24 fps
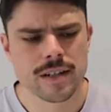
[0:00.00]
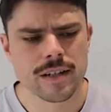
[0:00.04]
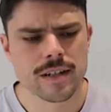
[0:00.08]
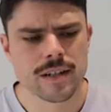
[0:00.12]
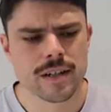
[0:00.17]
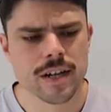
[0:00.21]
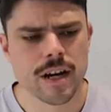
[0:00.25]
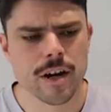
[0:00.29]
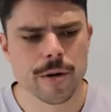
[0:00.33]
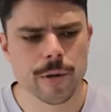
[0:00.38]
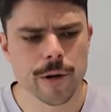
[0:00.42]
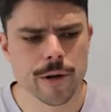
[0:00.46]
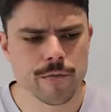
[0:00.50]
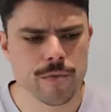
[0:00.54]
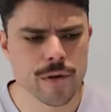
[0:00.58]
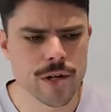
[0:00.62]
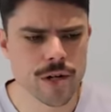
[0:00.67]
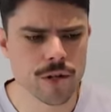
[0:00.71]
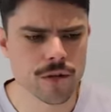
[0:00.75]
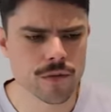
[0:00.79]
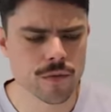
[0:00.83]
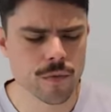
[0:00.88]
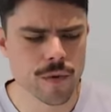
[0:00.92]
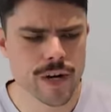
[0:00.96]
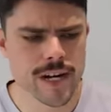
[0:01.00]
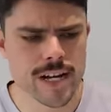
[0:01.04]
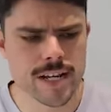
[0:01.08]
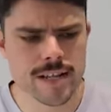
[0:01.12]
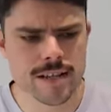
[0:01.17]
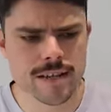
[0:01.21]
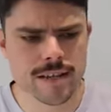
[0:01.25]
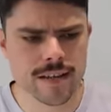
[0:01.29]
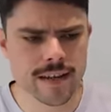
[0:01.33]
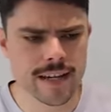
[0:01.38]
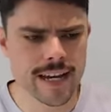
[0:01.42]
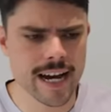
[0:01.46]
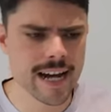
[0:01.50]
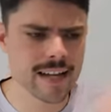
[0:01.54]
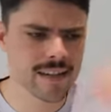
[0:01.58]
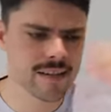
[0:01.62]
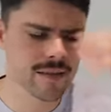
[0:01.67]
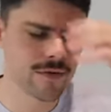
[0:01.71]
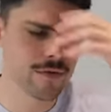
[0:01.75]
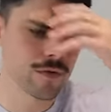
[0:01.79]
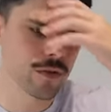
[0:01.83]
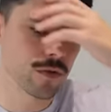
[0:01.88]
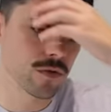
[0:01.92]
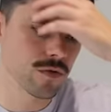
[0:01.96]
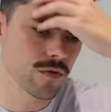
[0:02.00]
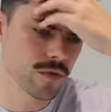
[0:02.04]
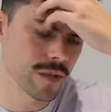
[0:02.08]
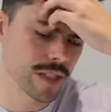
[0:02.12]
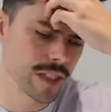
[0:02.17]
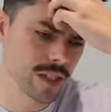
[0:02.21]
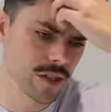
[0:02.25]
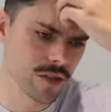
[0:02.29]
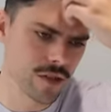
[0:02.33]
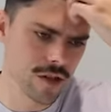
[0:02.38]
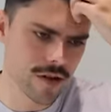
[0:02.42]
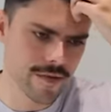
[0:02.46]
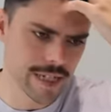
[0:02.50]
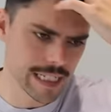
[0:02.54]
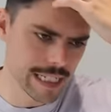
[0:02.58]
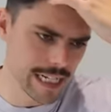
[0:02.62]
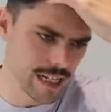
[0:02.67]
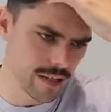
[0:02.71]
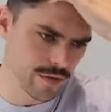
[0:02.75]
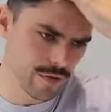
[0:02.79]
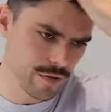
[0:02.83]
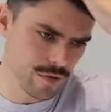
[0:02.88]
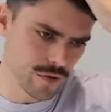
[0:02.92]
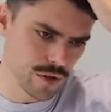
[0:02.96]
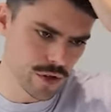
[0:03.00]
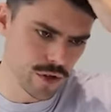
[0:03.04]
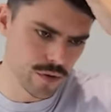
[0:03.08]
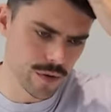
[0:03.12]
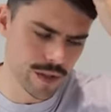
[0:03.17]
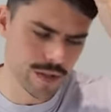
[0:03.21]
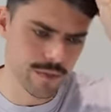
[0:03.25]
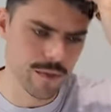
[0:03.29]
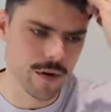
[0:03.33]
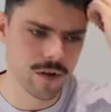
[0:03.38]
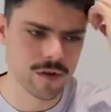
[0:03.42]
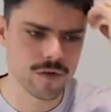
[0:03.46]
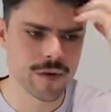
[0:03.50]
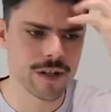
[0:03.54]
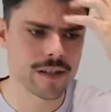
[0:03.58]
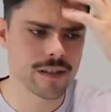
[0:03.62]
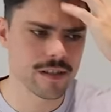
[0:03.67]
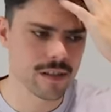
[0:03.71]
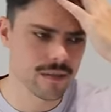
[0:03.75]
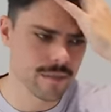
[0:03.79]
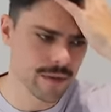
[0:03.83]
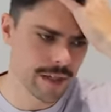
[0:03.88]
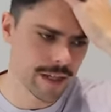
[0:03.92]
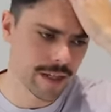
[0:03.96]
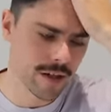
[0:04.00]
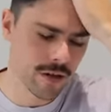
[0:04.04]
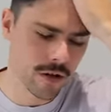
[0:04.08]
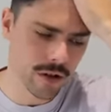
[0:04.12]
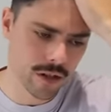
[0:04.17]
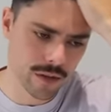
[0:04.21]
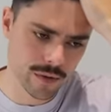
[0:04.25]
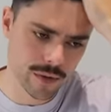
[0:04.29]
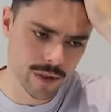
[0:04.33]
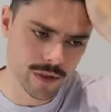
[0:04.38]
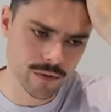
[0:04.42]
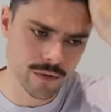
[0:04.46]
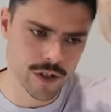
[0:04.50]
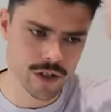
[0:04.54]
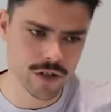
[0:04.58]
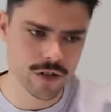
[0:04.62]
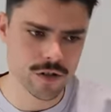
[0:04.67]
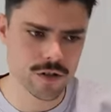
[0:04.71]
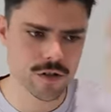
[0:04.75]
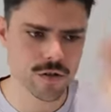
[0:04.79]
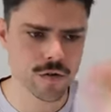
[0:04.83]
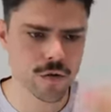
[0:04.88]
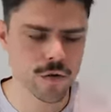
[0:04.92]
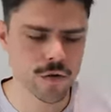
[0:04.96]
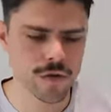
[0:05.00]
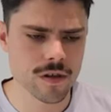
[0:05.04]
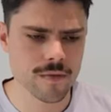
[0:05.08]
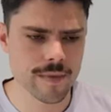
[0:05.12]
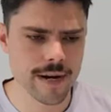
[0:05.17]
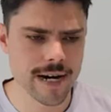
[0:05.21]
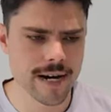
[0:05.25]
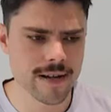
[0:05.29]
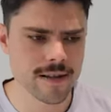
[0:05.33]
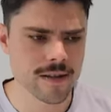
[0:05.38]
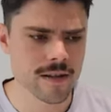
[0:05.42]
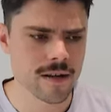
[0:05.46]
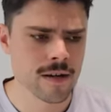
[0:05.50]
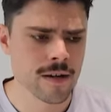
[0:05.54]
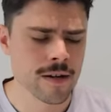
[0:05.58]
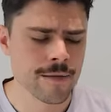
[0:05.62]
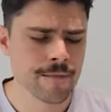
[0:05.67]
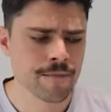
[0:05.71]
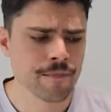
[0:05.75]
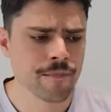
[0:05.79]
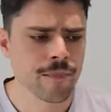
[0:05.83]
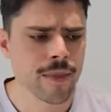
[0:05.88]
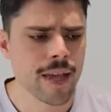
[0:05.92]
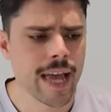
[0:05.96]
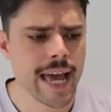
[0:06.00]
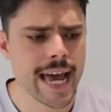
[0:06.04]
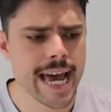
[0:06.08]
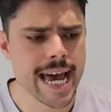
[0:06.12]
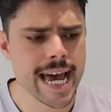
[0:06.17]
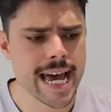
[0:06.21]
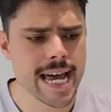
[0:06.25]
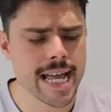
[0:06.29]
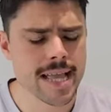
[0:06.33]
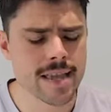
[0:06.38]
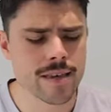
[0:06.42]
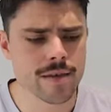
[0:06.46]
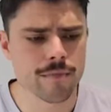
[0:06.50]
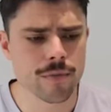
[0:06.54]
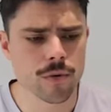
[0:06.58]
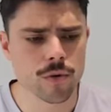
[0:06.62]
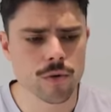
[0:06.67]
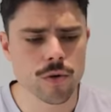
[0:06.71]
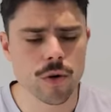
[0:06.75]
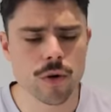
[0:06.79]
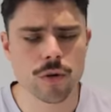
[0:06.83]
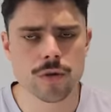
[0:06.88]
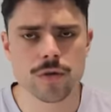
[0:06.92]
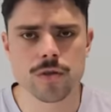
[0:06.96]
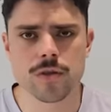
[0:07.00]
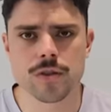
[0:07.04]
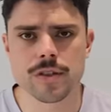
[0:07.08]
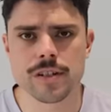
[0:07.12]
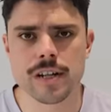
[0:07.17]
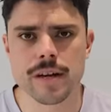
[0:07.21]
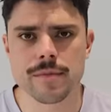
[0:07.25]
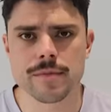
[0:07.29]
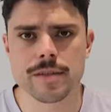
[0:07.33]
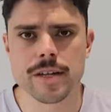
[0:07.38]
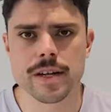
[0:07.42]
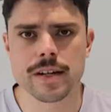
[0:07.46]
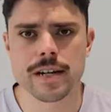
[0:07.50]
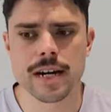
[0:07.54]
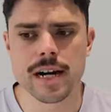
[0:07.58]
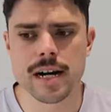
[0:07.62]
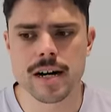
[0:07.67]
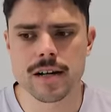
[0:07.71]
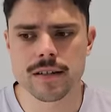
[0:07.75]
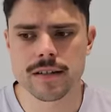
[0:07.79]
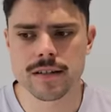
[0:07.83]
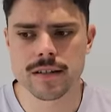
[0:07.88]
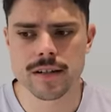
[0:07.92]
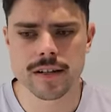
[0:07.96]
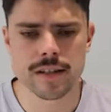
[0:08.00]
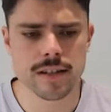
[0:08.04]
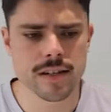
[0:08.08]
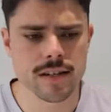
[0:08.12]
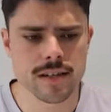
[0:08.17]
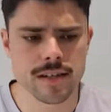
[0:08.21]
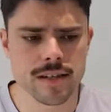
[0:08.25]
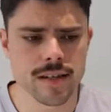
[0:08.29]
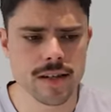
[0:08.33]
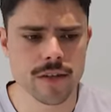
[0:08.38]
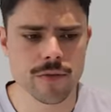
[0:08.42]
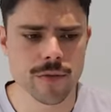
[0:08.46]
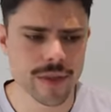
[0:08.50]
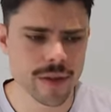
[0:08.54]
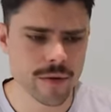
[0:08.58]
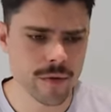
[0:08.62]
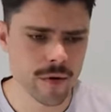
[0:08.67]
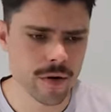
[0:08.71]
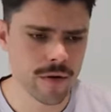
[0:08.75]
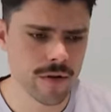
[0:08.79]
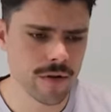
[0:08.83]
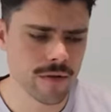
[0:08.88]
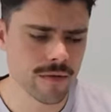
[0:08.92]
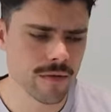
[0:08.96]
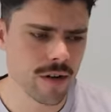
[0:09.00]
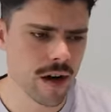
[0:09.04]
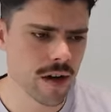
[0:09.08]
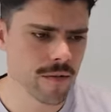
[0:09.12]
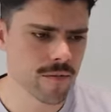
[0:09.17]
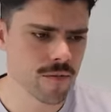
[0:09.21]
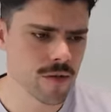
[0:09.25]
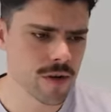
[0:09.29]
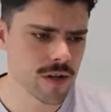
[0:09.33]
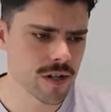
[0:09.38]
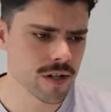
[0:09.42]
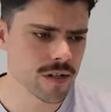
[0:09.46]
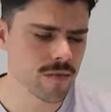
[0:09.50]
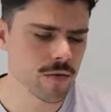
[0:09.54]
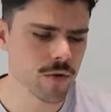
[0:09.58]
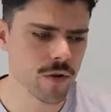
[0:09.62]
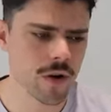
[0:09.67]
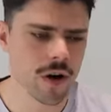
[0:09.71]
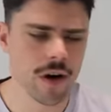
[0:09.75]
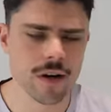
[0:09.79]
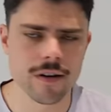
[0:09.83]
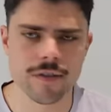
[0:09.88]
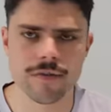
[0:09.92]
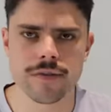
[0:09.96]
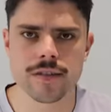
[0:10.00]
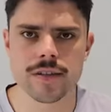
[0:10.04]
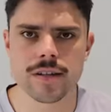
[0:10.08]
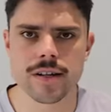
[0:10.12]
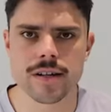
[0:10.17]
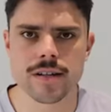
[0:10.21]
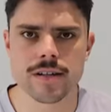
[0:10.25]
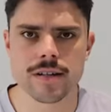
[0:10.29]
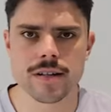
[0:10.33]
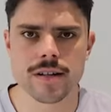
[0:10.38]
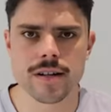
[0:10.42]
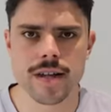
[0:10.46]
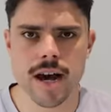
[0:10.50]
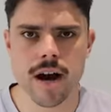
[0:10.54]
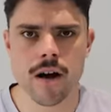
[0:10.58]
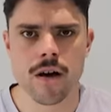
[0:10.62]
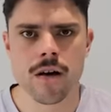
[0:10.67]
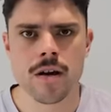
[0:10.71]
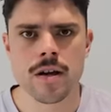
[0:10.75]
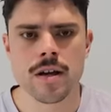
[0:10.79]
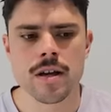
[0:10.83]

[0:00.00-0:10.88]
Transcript: come off pretty good wins. The Cats have looked really good over the last few and most recently beat Collingwood, which I just talked about. And the Bulldogs just upset Carlton and continuing their own unpredictable kind of season. Now,